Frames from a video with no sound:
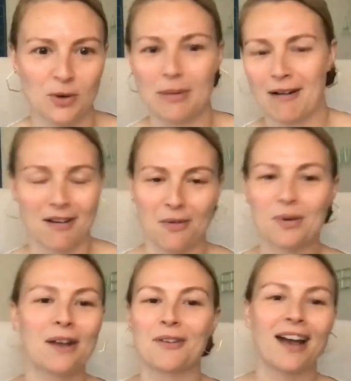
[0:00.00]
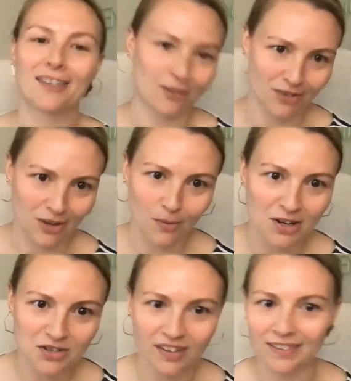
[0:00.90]
America or whatever. I don't really
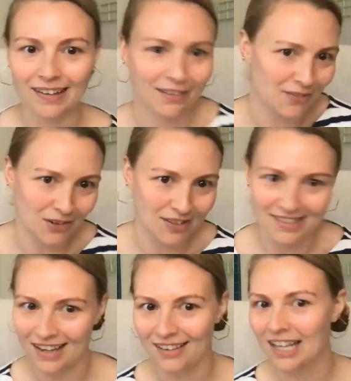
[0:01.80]
watch wrestling, if you can tell.